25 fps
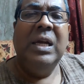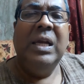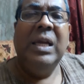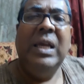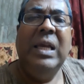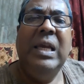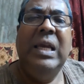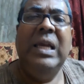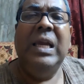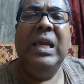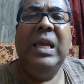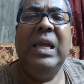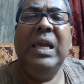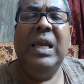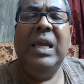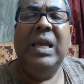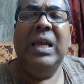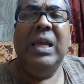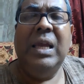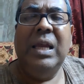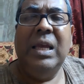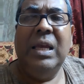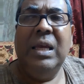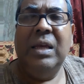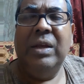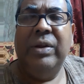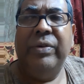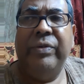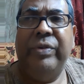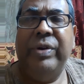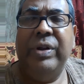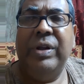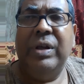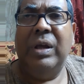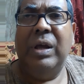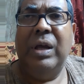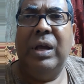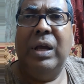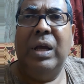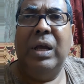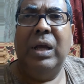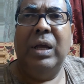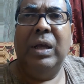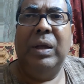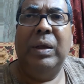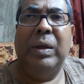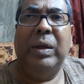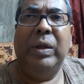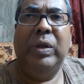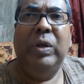he
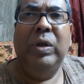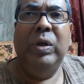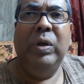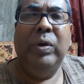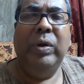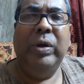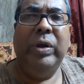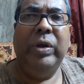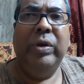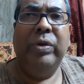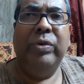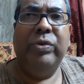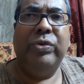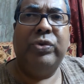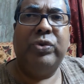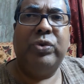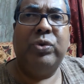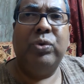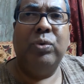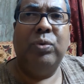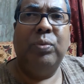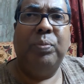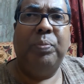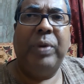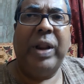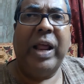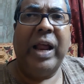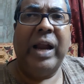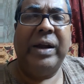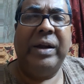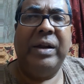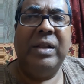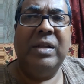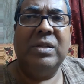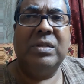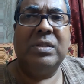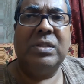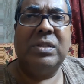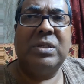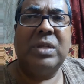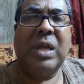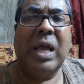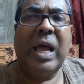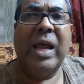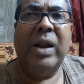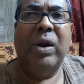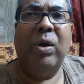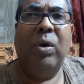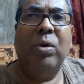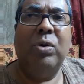used to practice
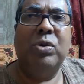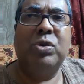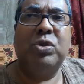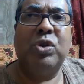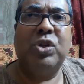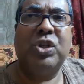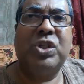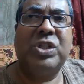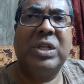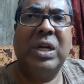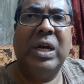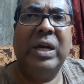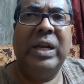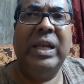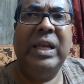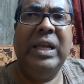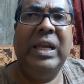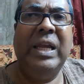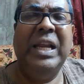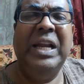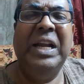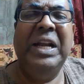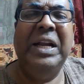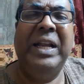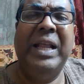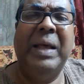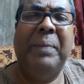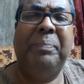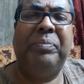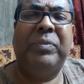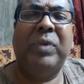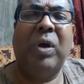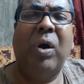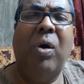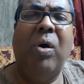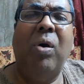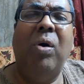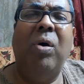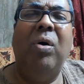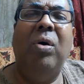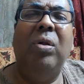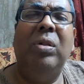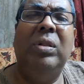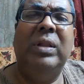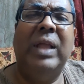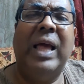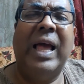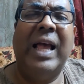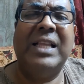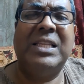and also study in depth all
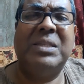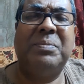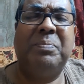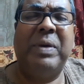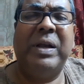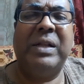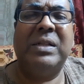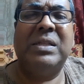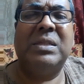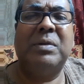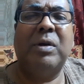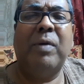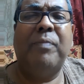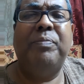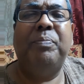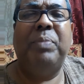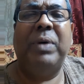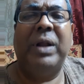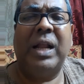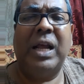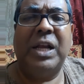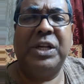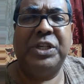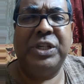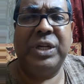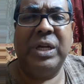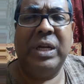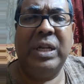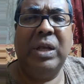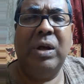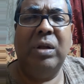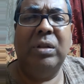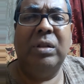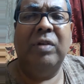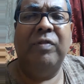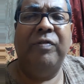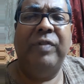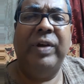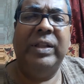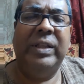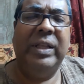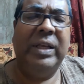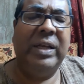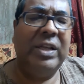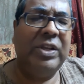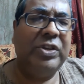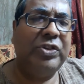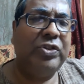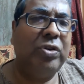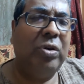the aspects of Parashari or the
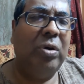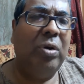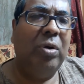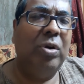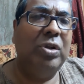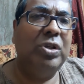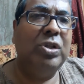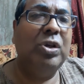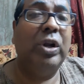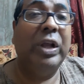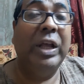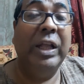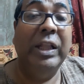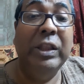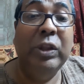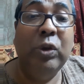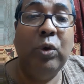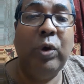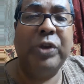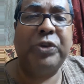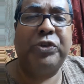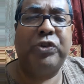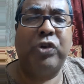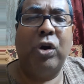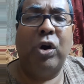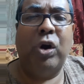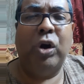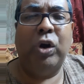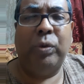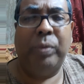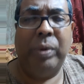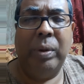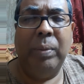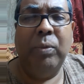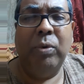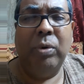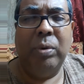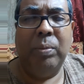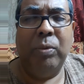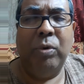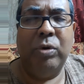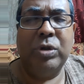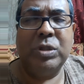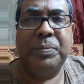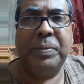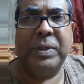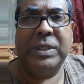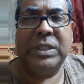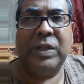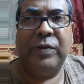Vedic astrology, or Hindu astrology to be more
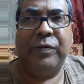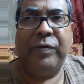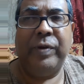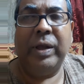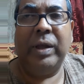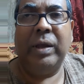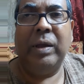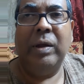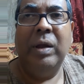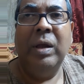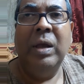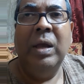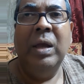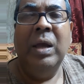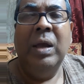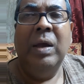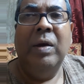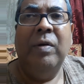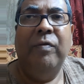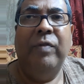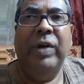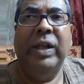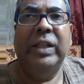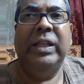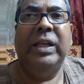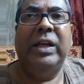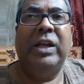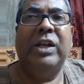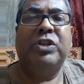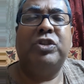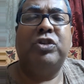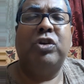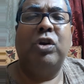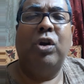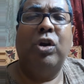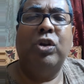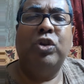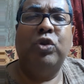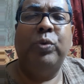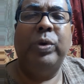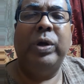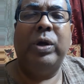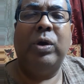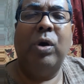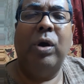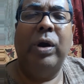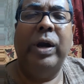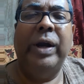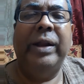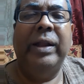specific. Vedic astrology, we
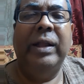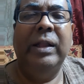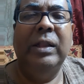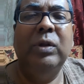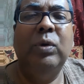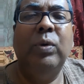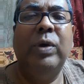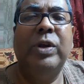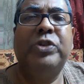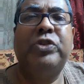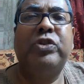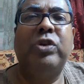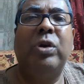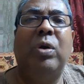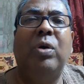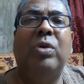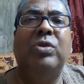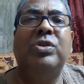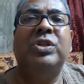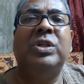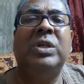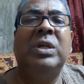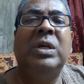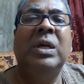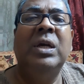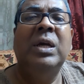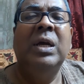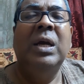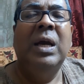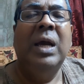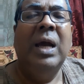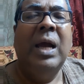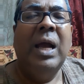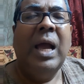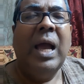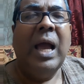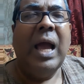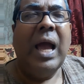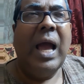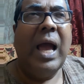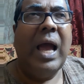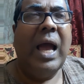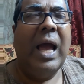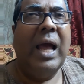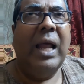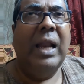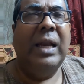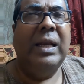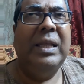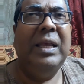call it Hindu astrology.
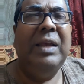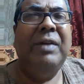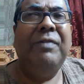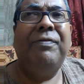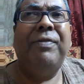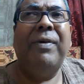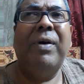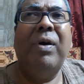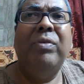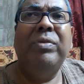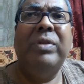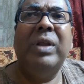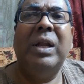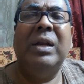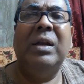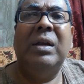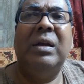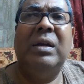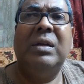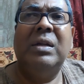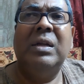And he found that